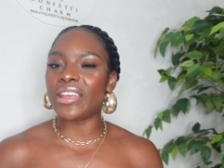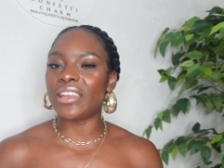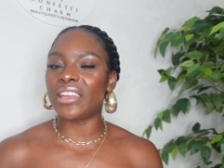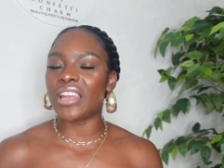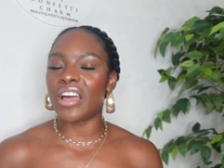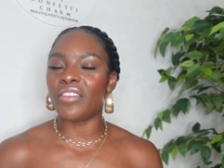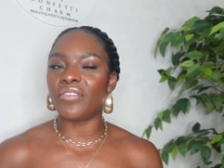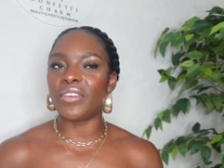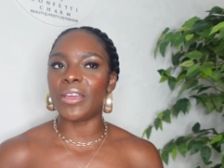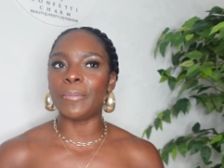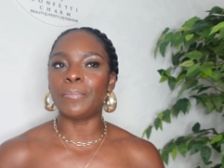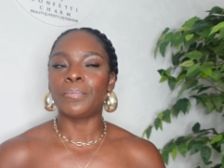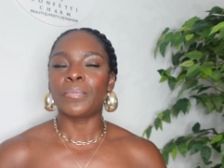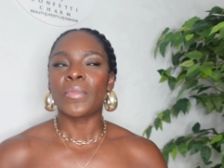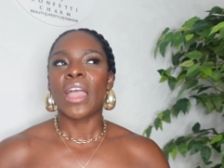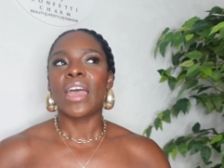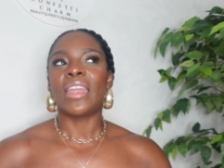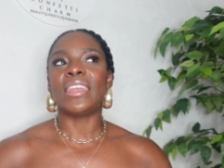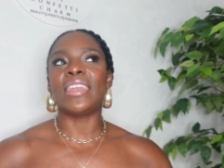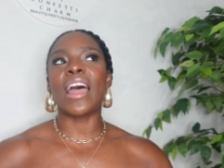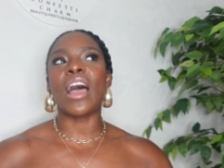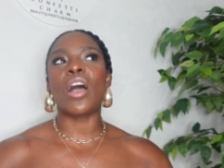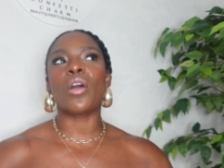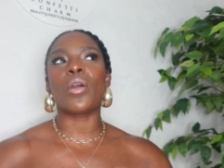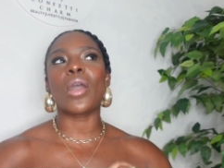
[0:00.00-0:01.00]
love it.
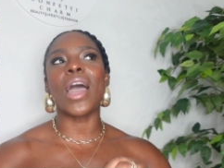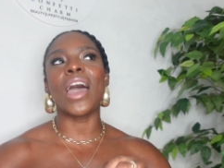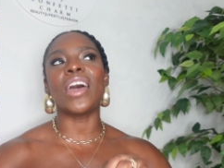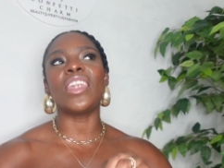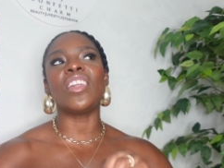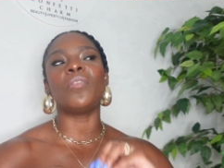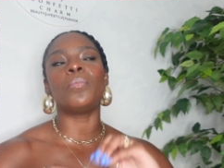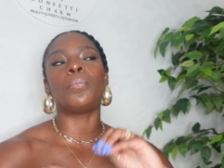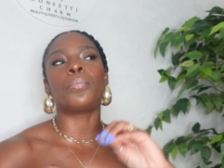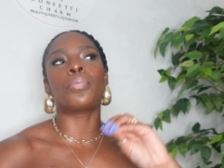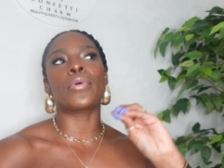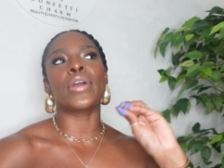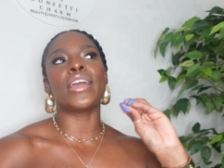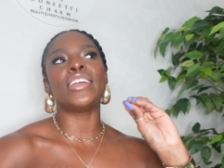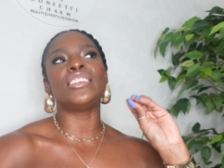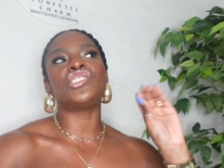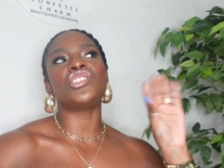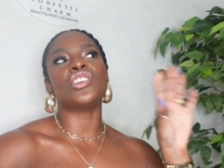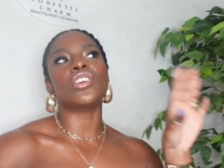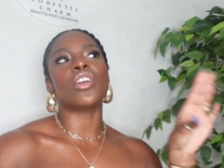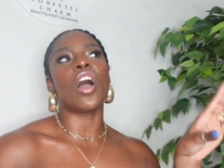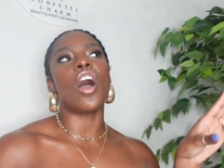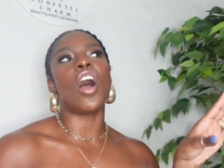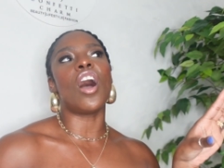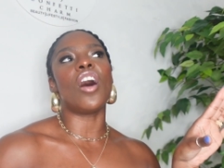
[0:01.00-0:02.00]
Now kind of
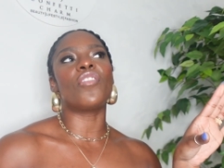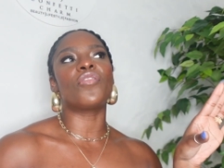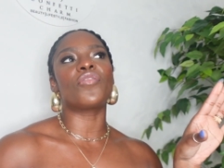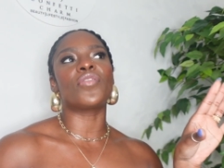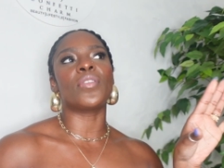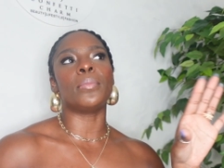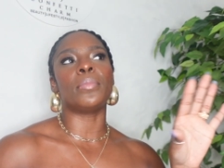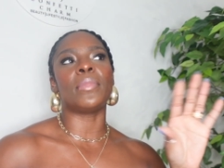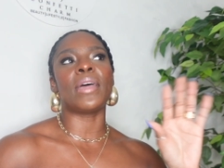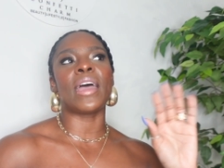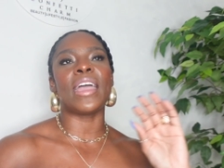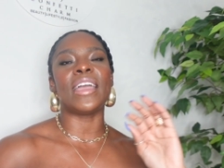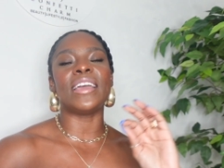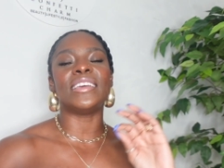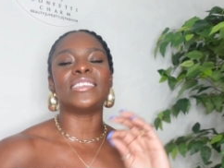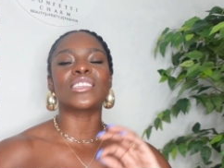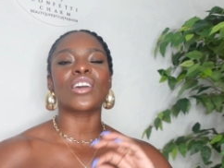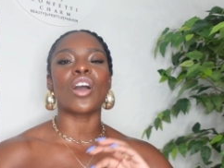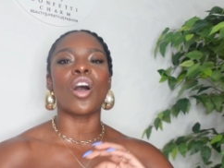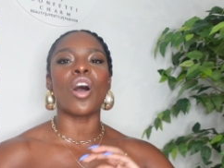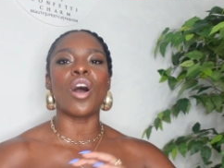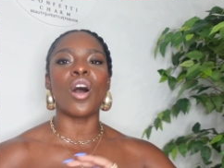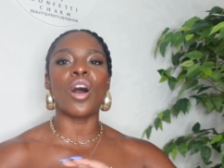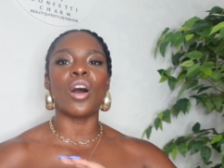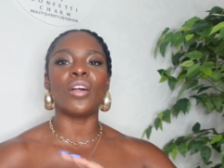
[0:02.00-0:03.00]
branching off from that is
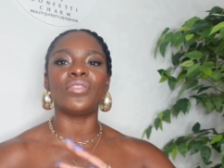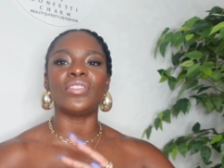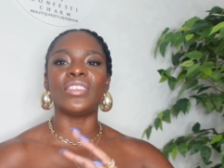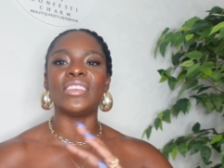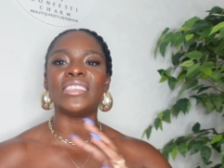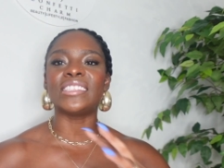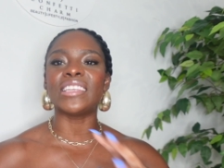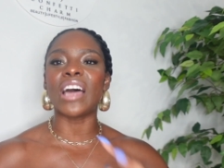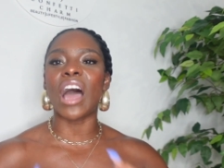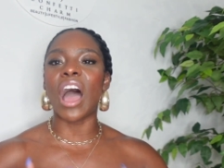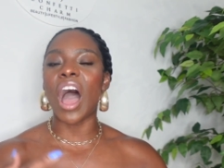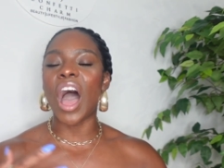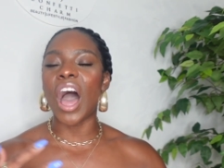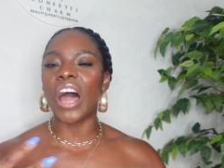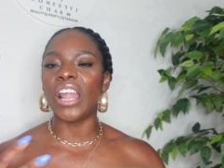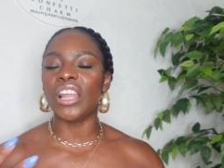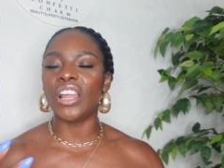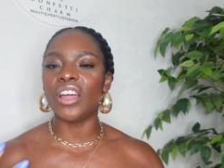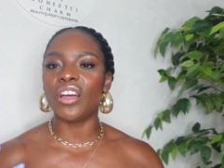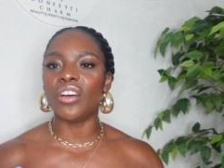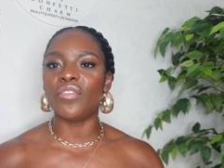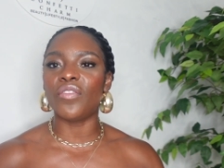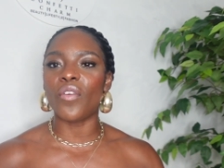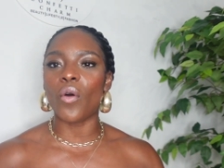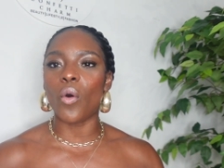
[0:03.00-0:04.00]
called this
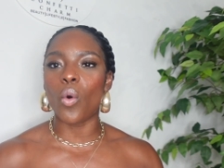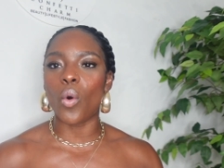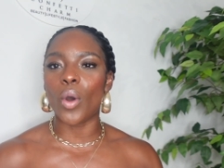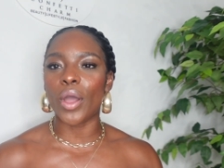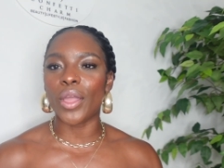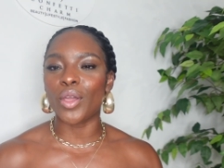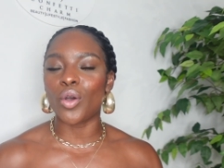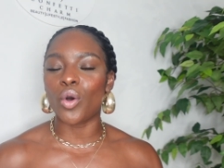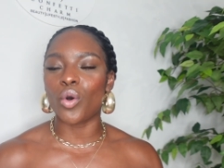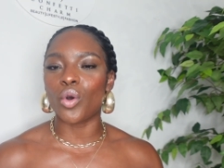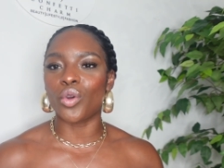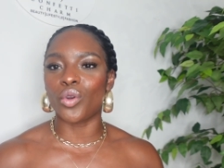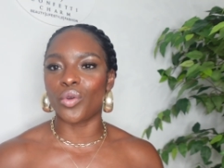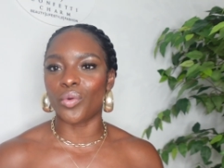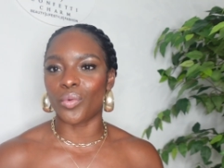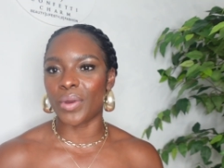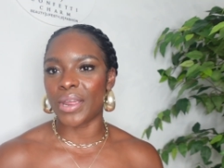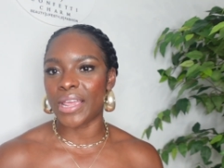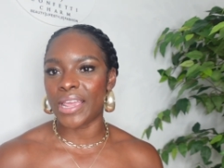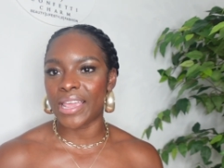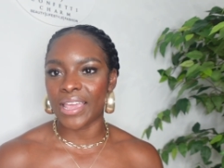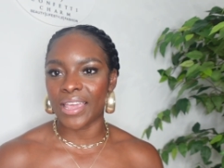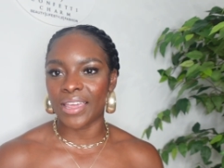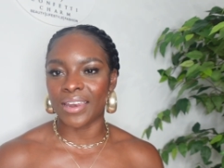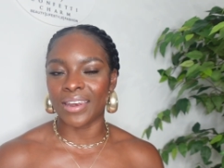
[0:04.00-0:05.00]
olive oil
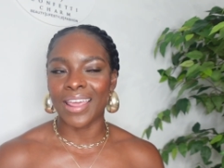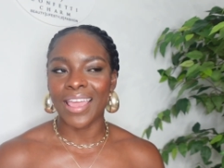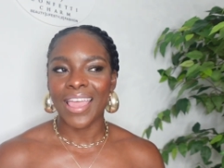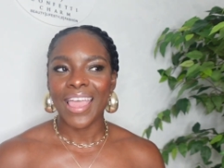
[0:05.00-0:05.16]
green,